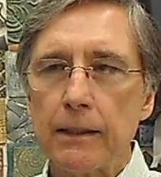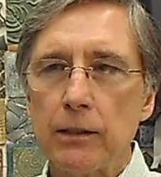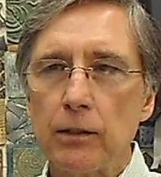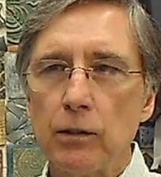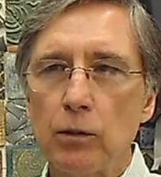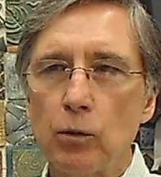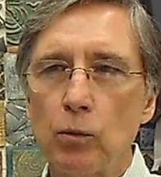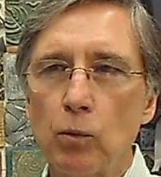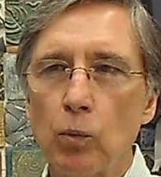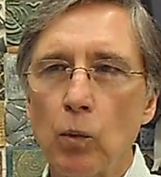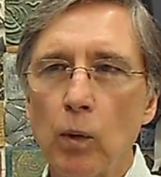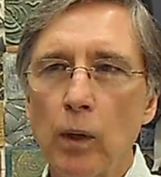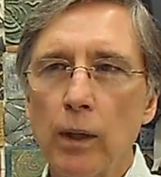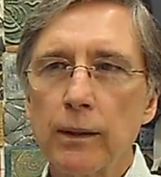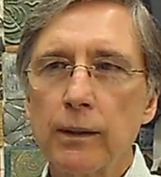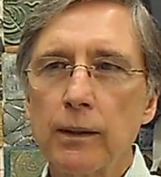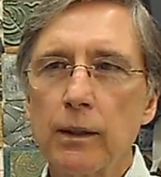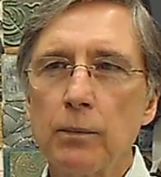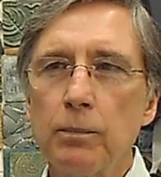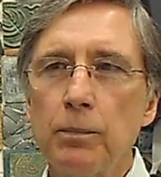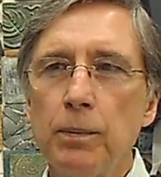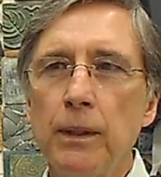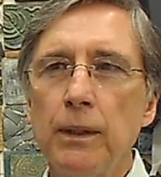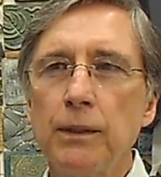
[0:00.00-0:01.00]
You want
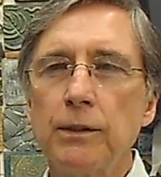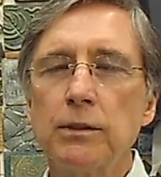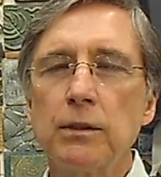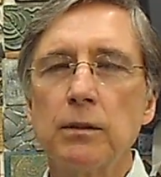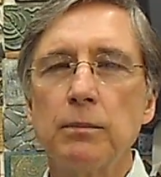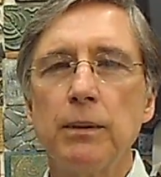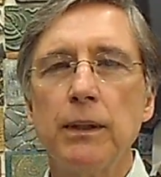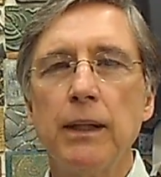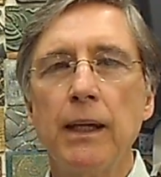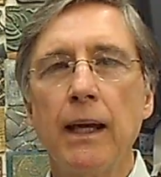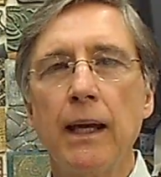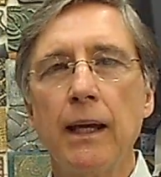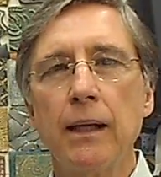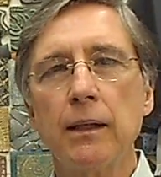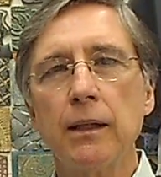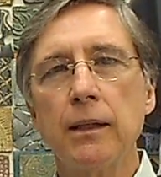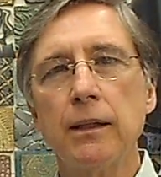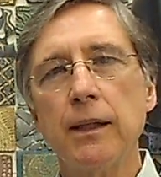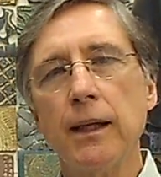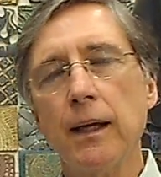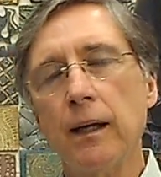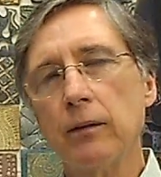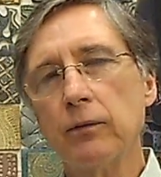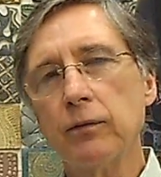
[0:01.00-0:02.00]
the piece to be
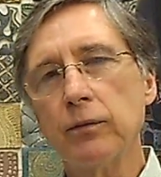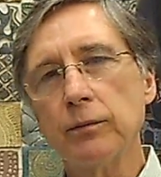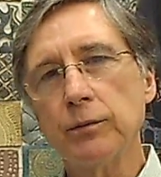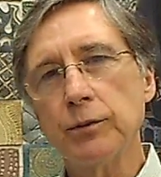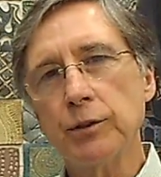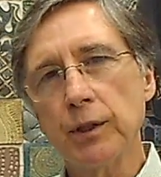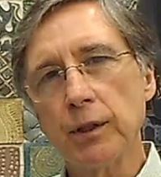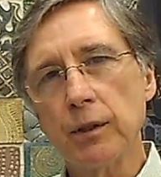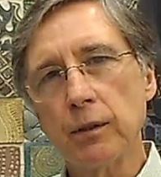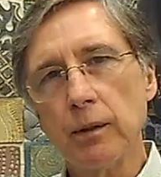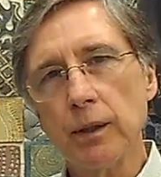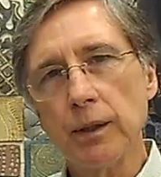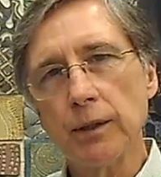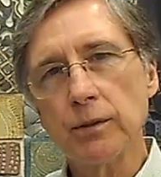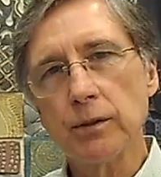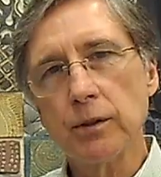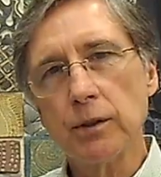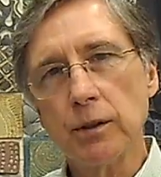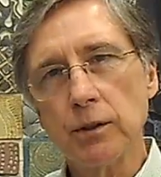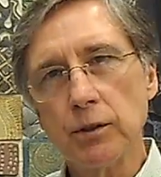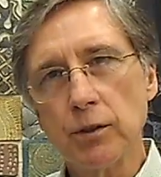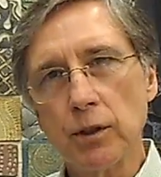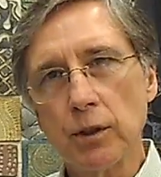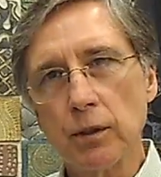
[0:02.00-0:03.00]
handed down from generation
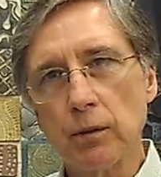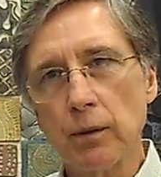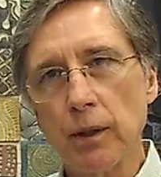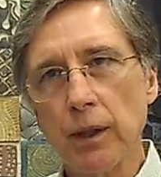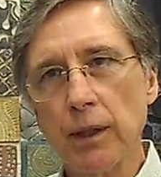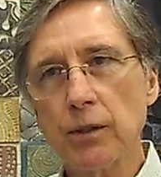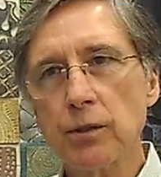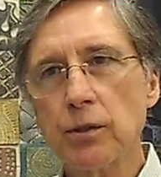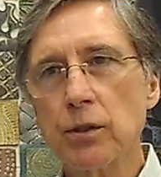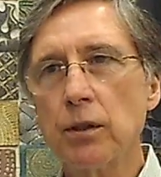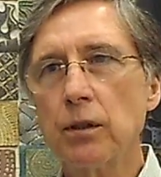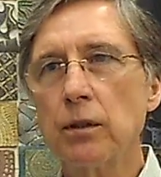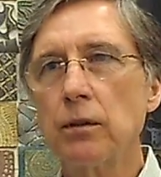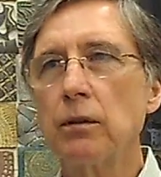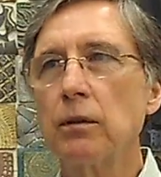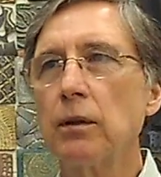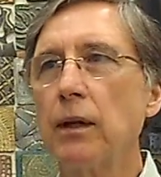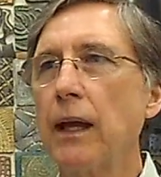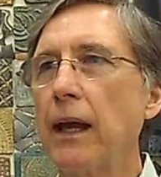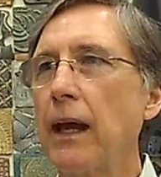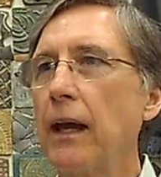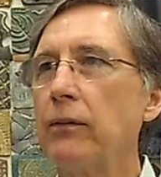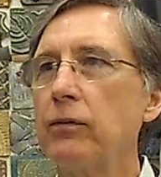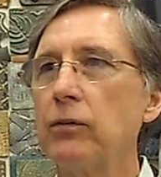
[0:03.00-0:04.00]
to generation.
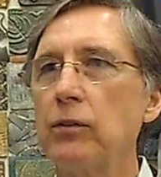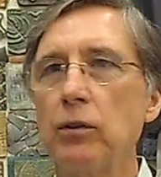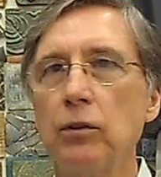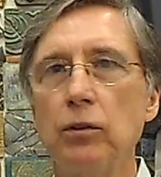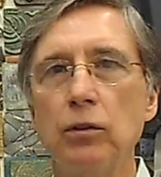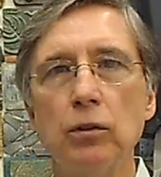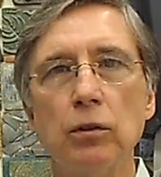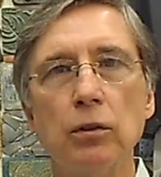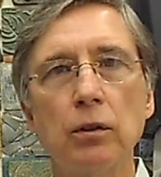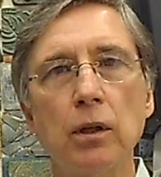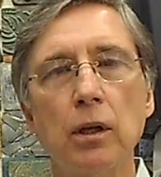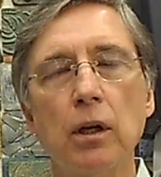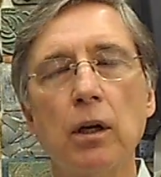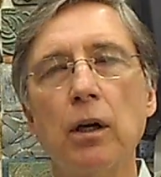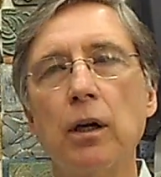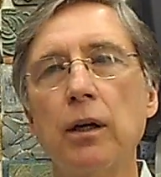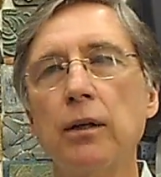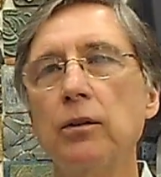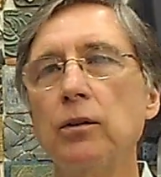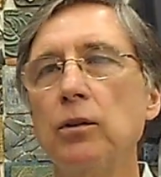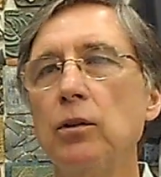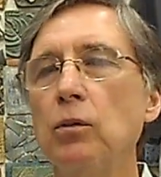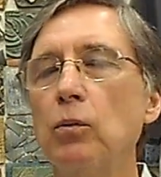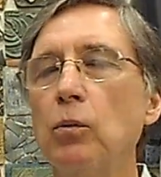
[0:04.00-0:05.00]
After you're
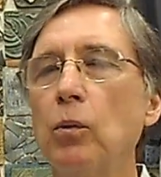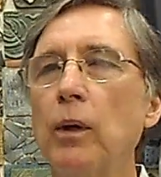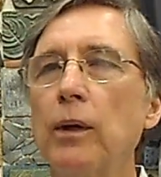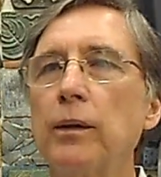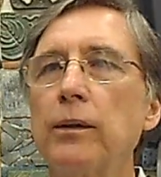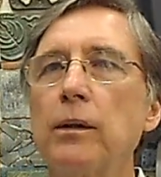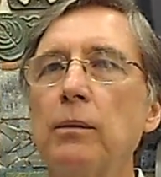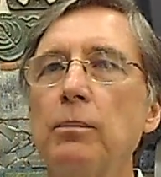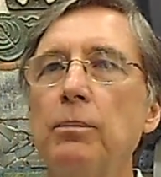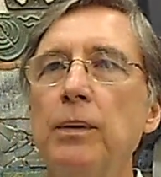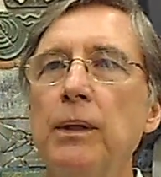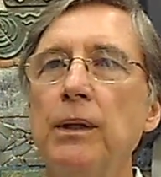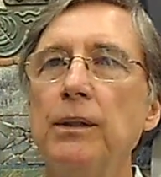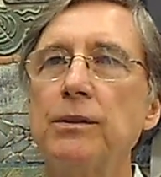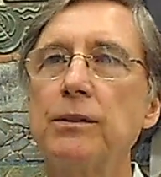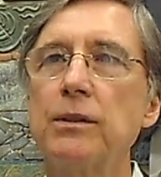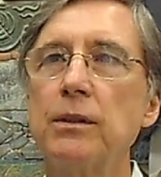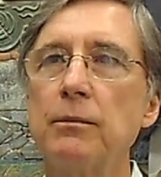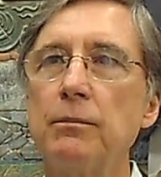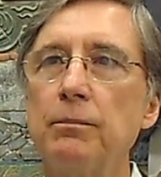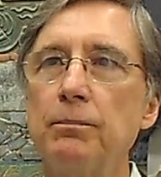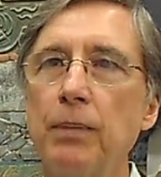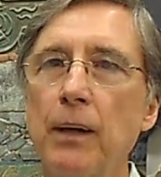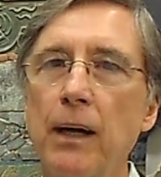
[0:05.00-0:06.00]
gone, you want the piece
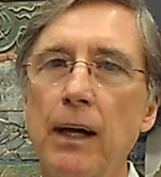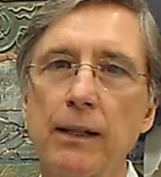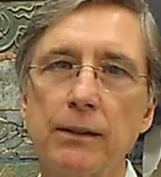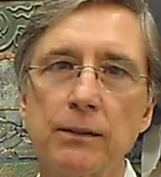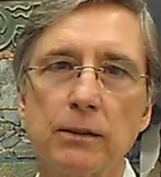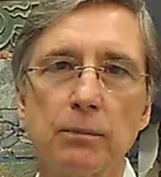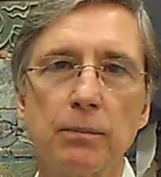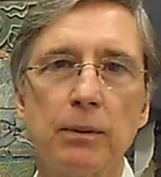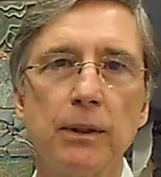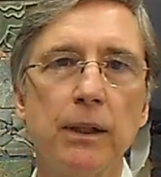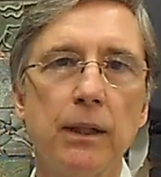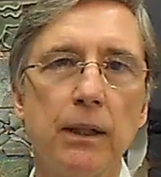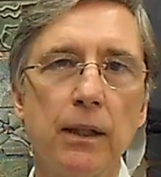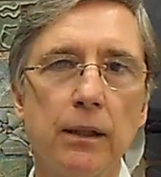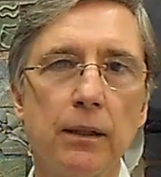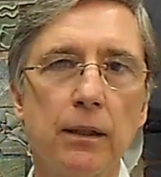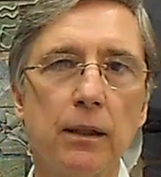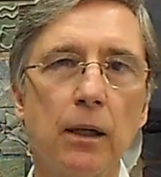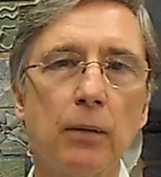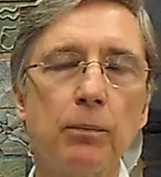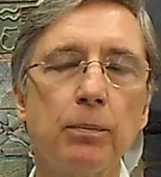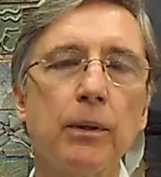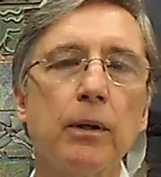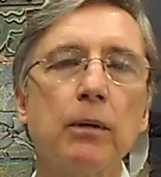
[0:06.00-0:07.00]
to possibly end
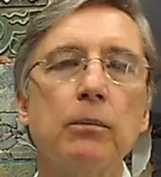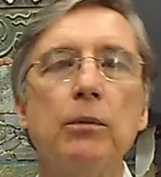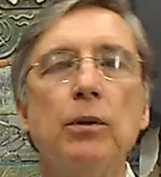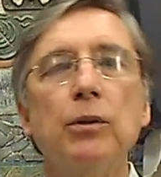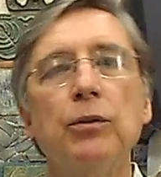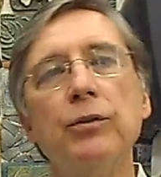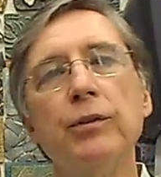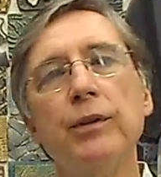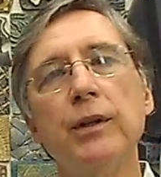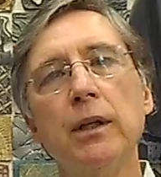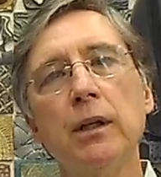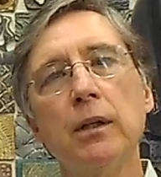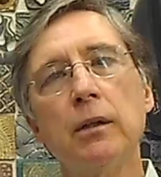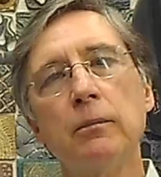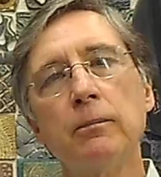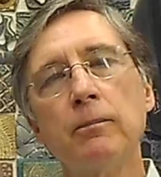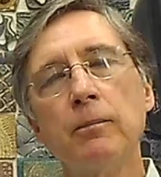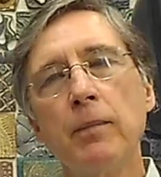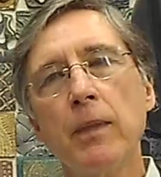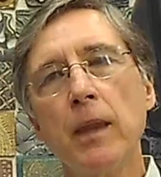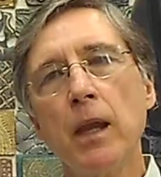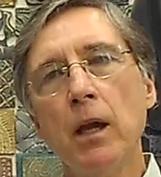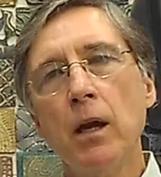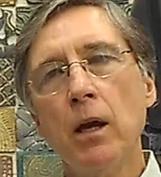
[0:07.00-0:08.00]
up in a
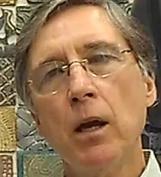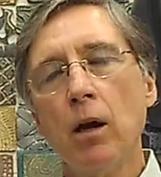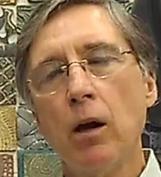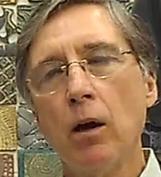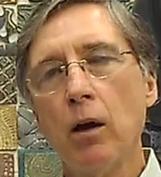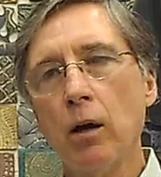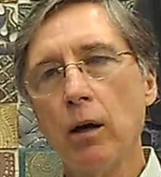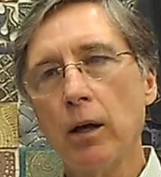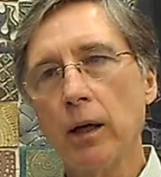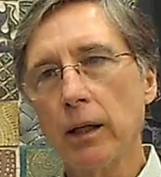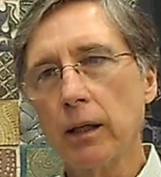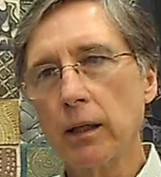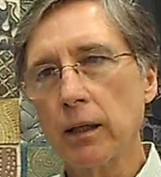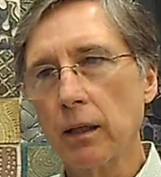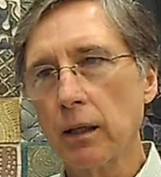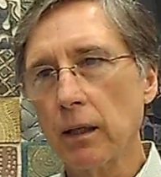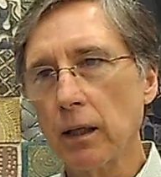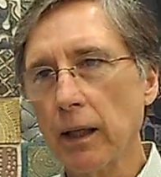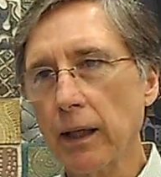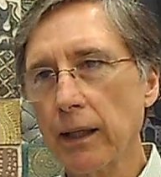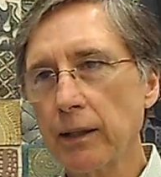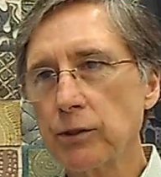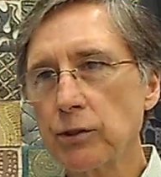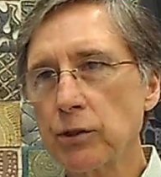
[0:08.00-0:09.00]
museum or a
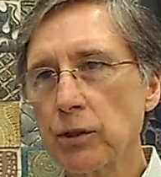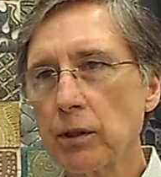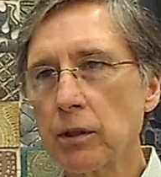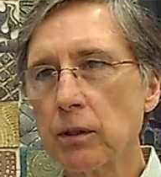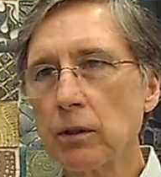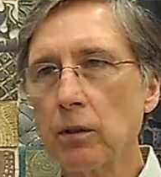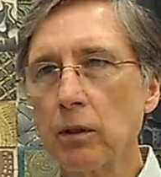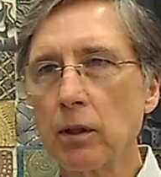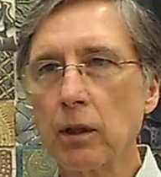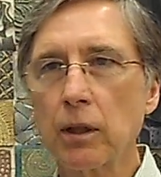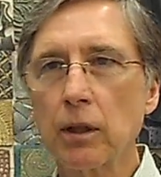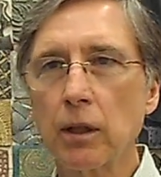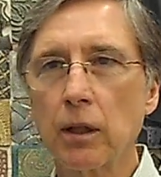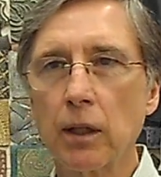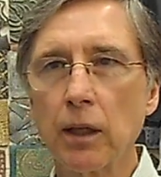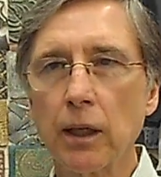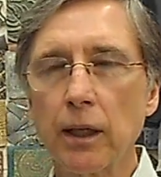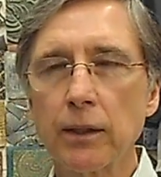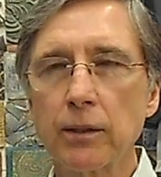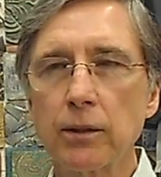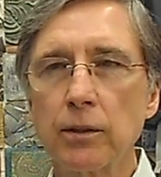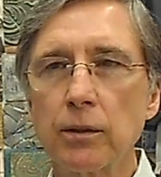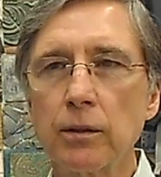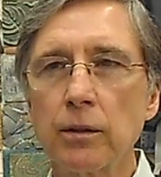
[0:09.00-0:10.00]
collection or a
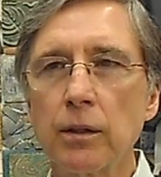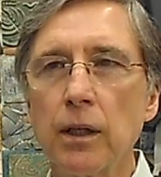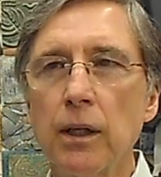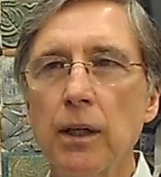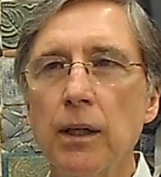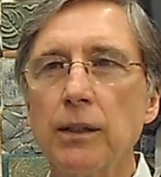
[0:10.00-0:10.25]
collector.